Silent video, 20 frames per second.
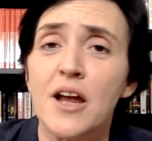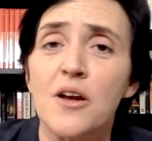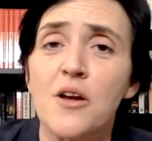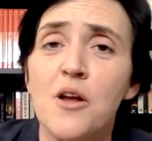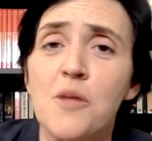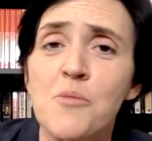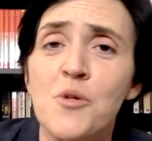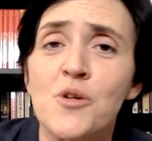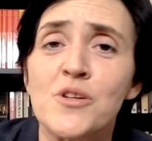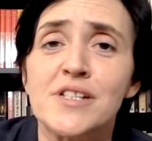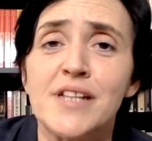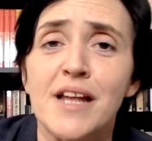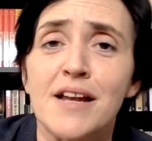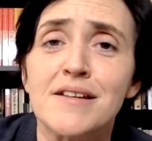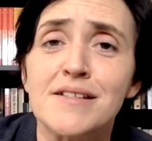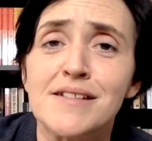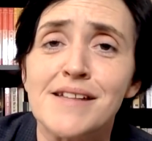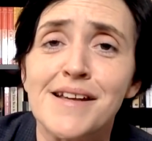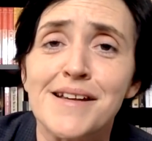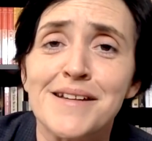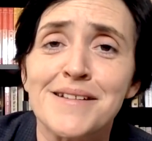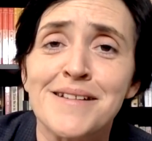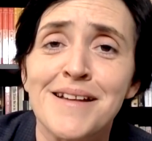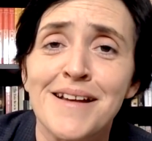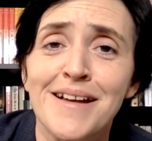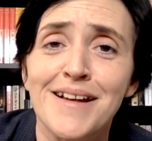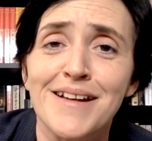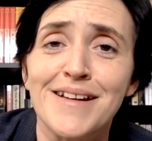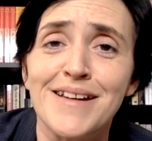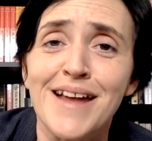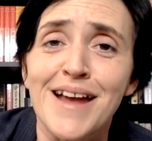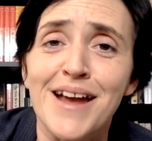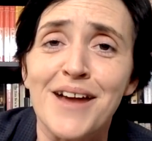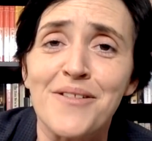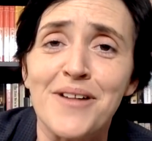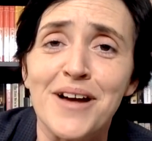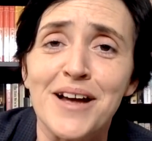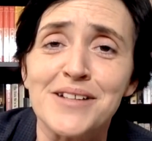A lot more settled in now,